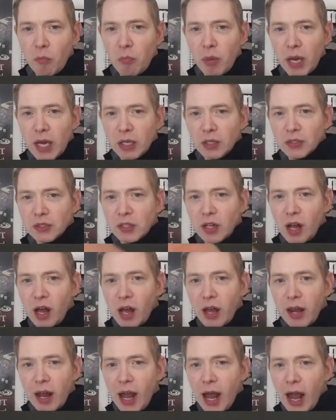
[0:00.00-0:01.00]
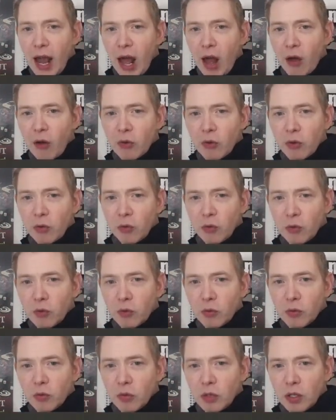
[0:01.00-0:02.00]
based on how
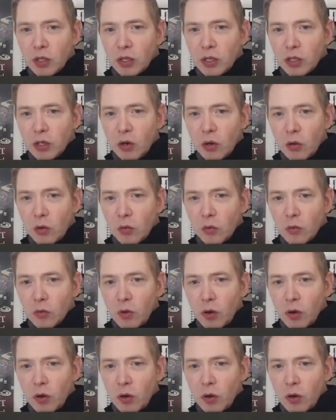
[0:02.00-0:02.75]
you know